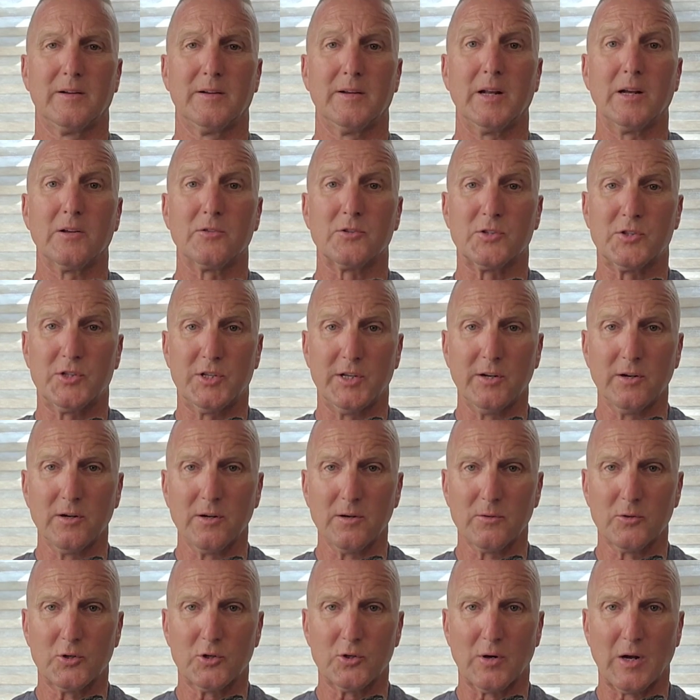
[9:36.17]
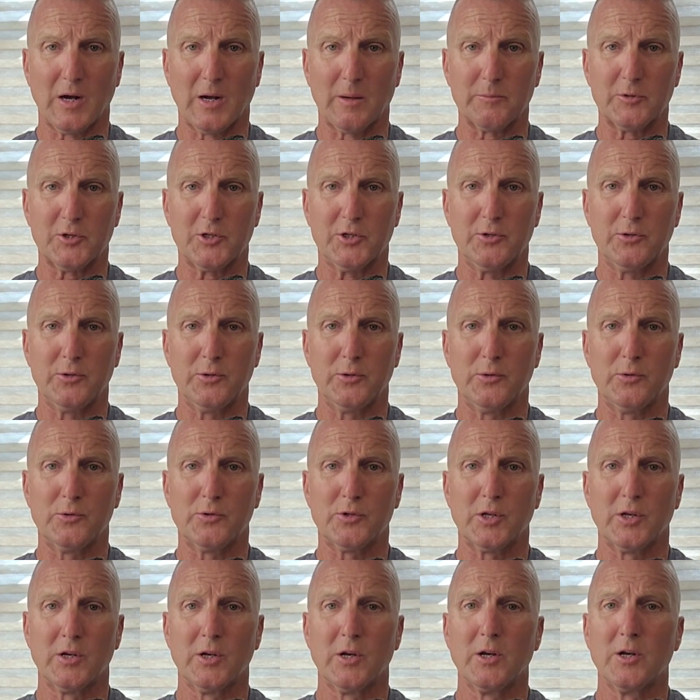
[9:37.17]
Now, zero drop
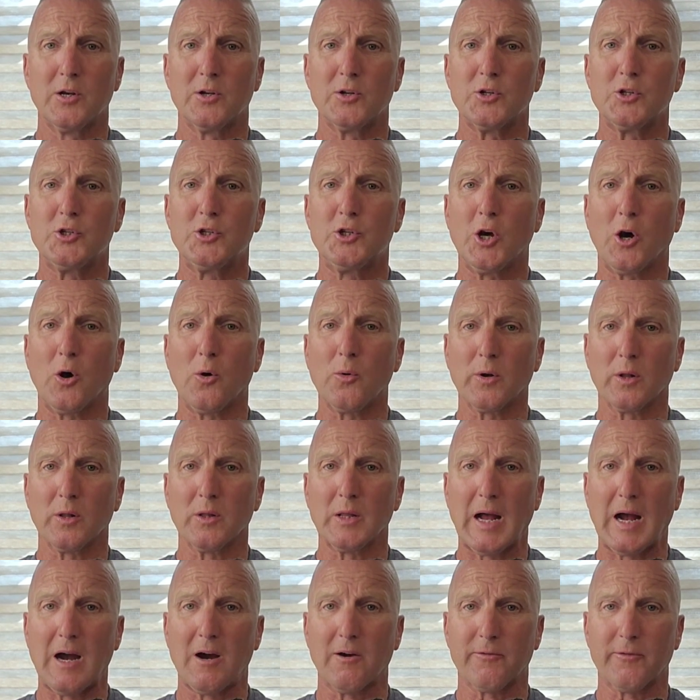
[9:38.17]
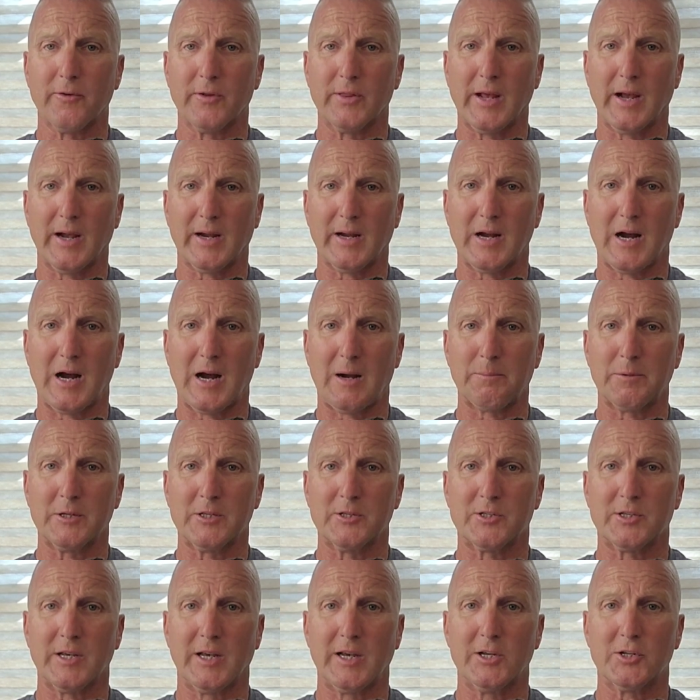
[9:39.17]
shoes don't allow for that
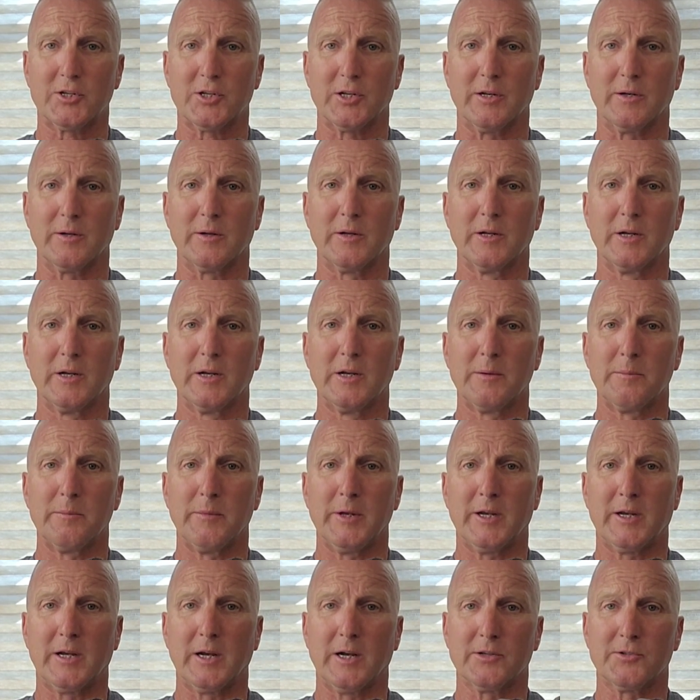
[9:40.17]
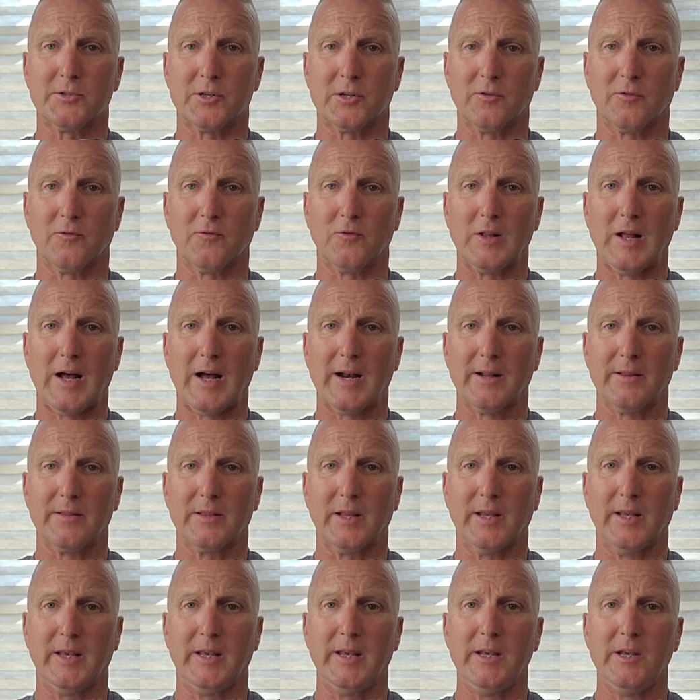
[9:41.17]
compensation because they're flat at
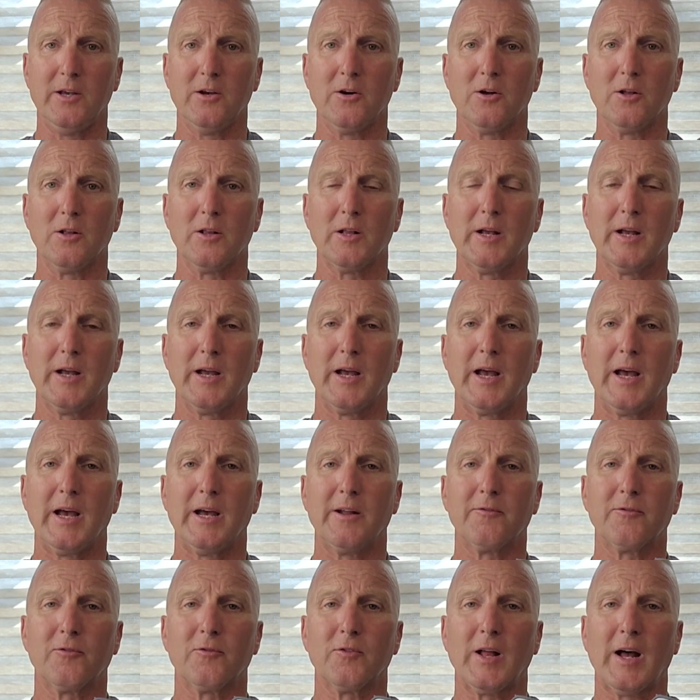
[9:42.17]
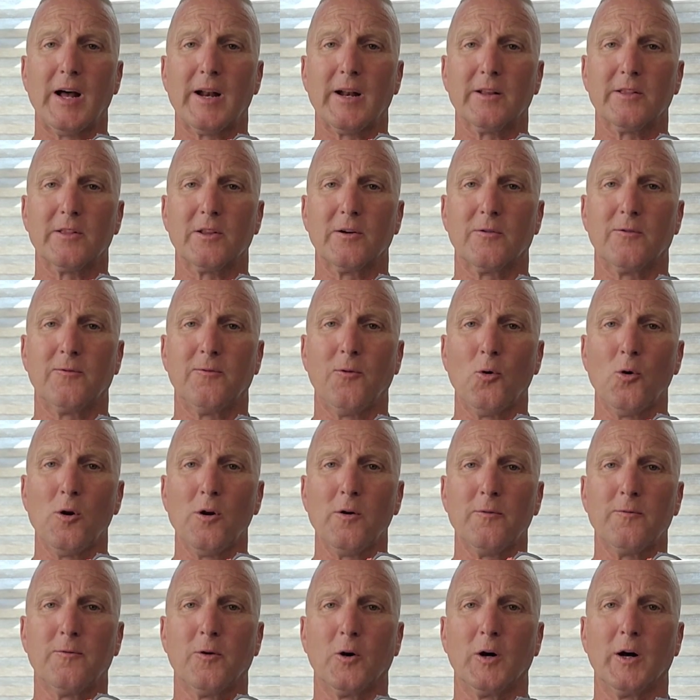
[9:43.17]
the heel and flat at the
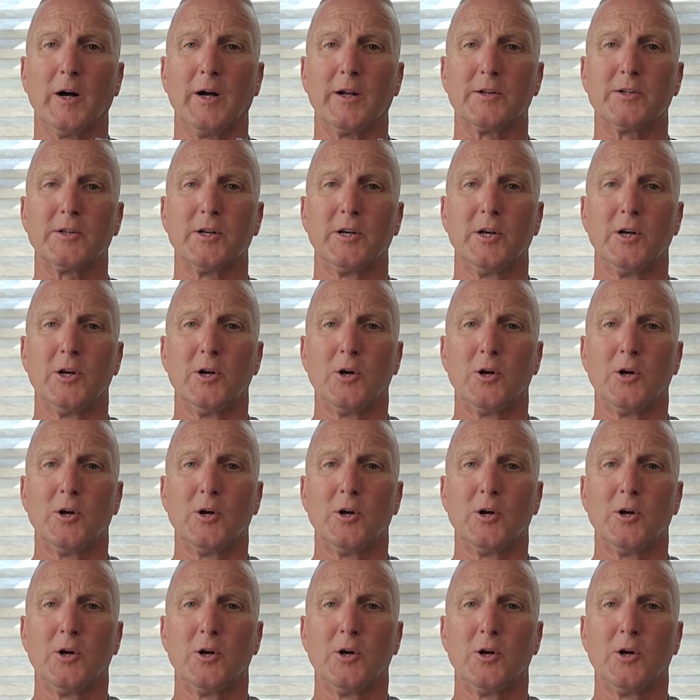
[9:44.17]
forefoot.